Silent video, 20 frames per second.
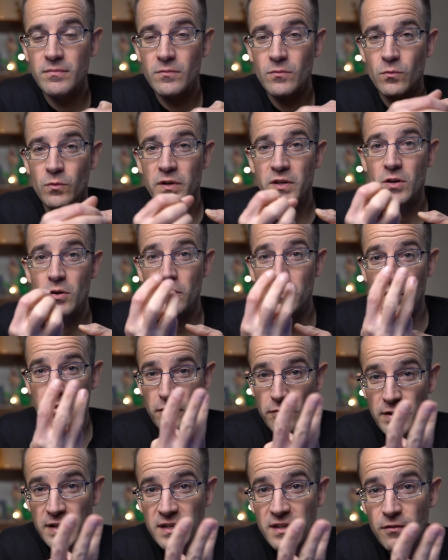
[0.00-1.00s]
We know the
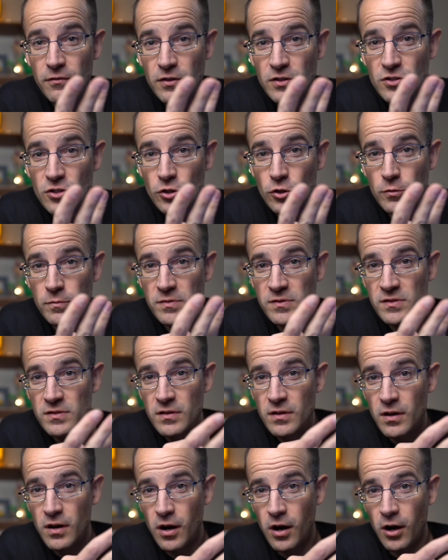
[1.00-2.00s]
three different
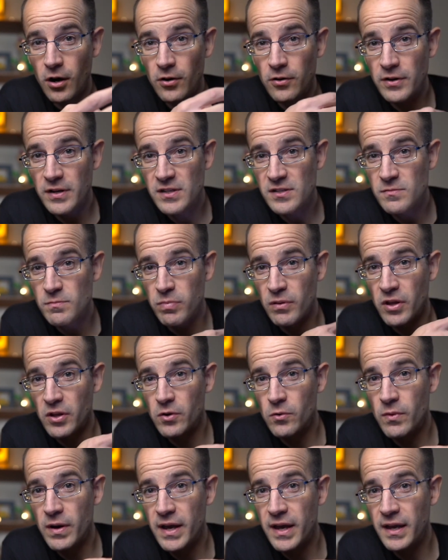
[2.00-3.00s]
tubes: arteries, blood
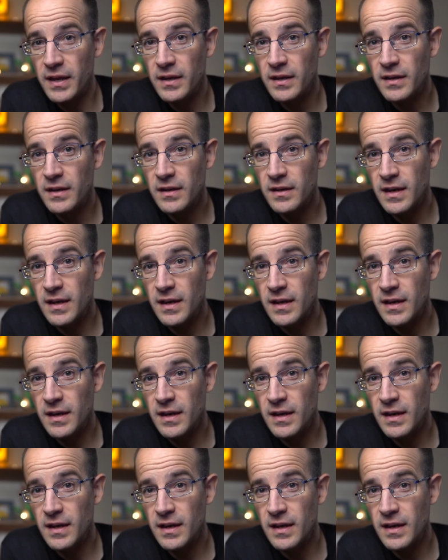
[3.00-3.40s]
away,